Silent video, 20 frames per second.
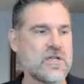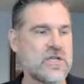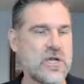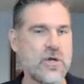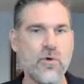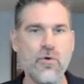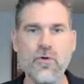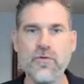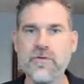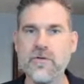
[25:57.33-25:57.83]

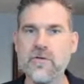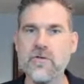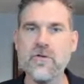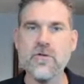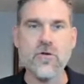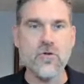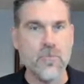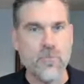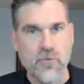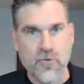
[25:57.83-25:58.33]
tools are
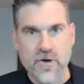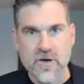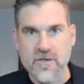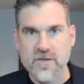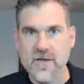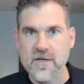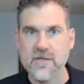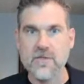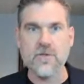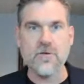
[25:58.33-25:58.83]
super
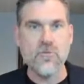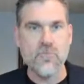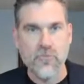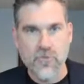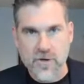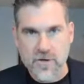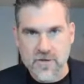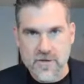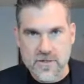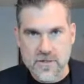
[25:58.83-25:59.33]

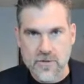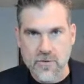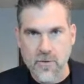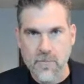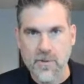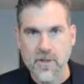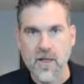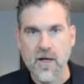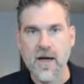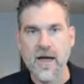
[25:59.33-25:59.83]
easy to
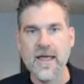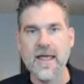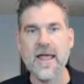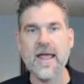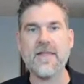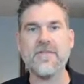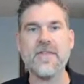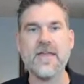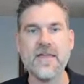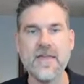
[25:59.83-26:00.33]
apply,
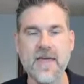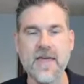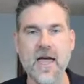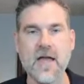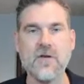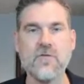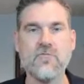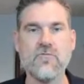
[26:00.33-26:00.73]
and they get